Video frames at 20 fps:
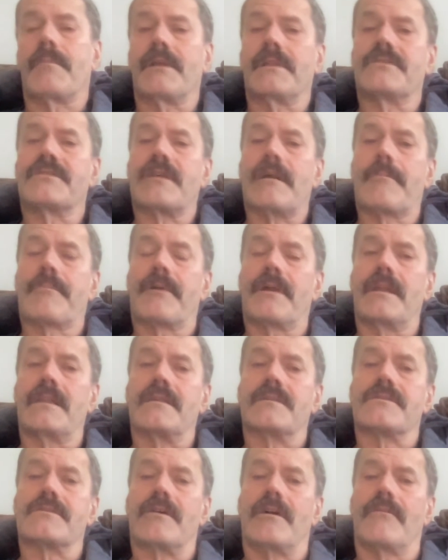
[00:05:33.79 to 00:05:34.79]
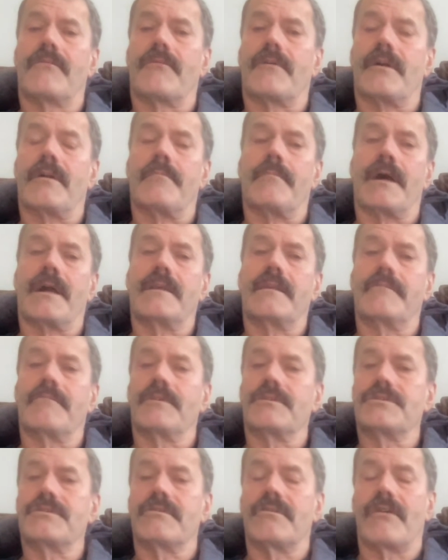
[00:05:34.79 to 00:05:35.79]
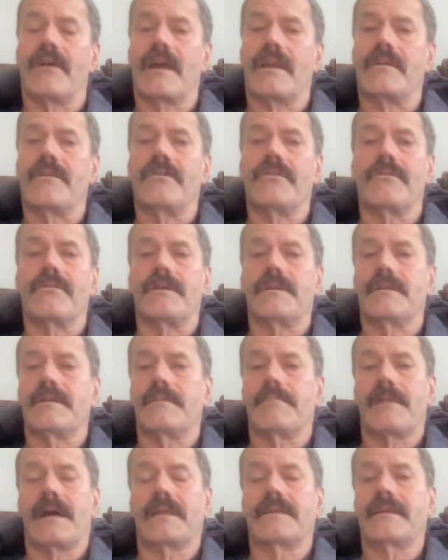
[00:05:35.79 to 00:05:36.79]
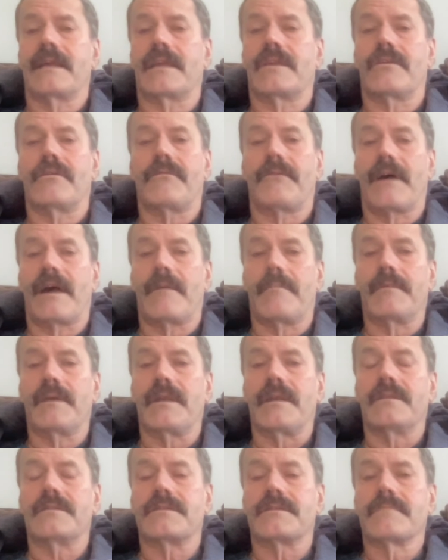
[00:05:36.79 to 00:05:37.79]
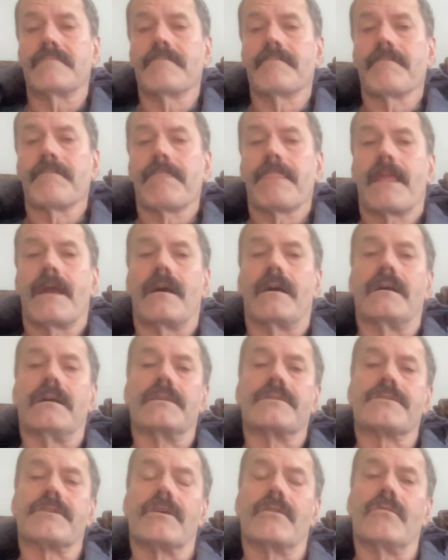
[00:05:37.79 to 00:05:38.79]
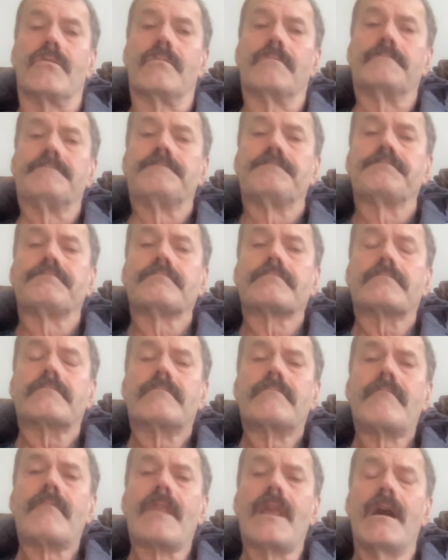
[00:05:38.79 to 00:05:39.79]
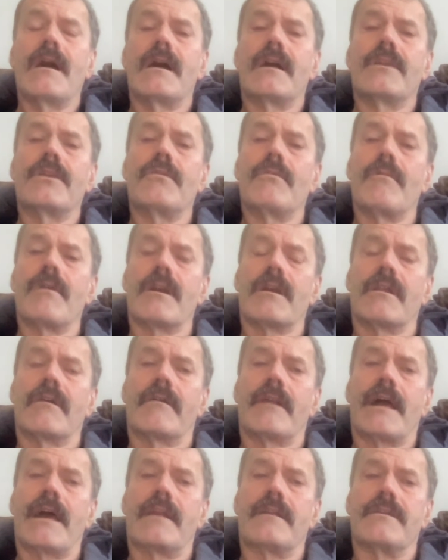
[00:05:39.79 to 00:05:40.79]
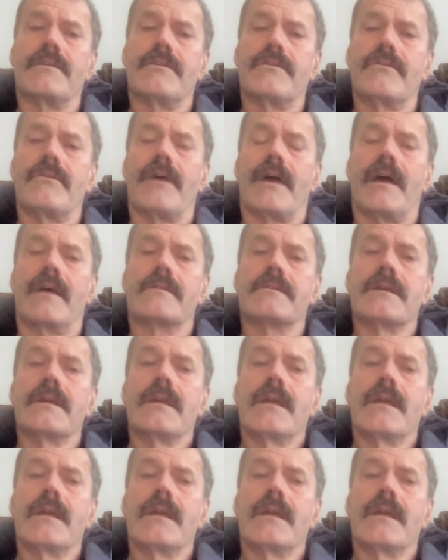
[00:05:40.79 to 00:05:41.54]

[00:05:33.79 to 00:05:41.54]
But separating the software might, once you know how to do it, it might take you 5 minutes. So you want to learn how to do that.